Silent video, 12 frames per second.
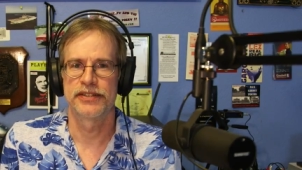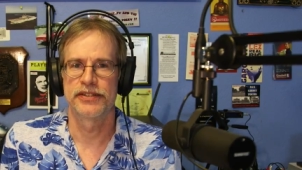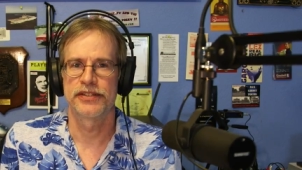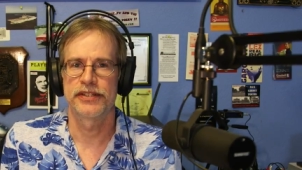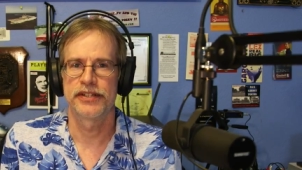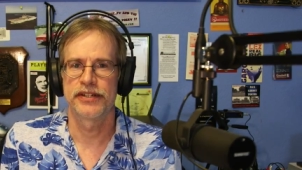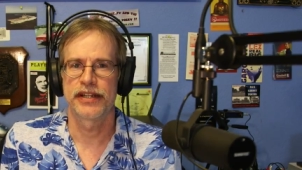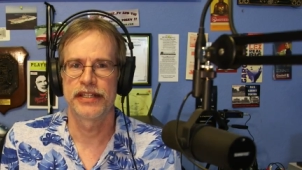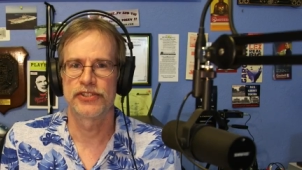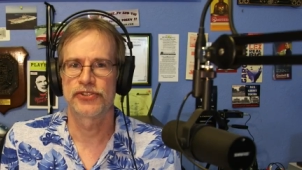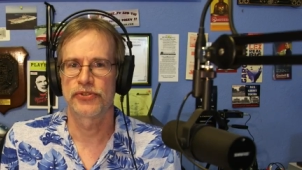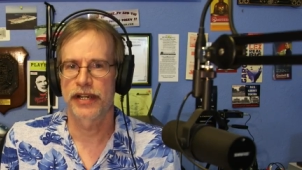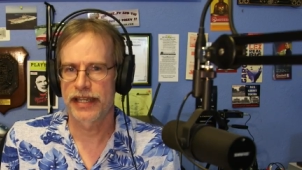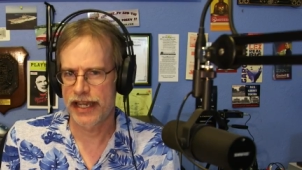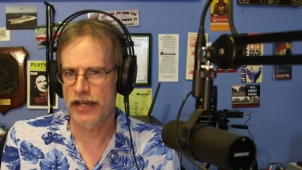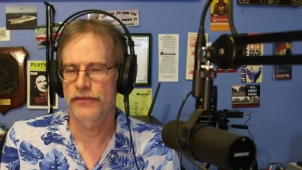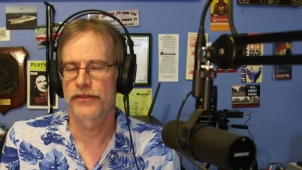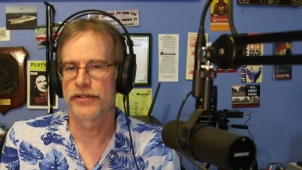earlier, and try it
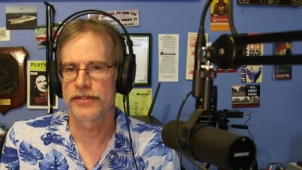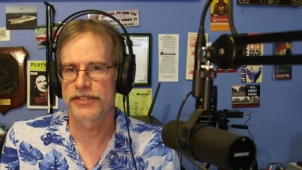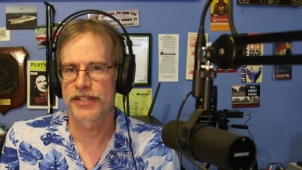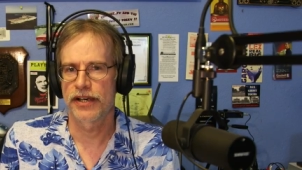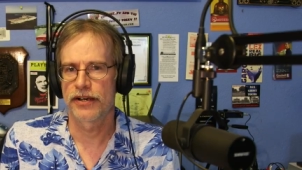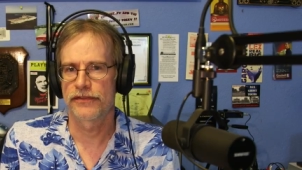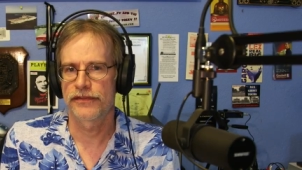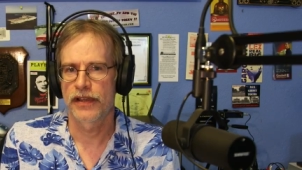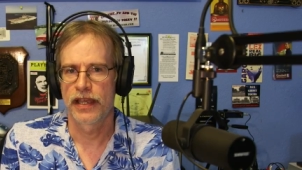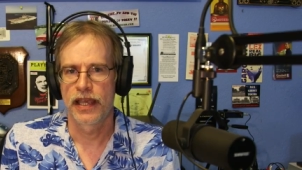out for yourself.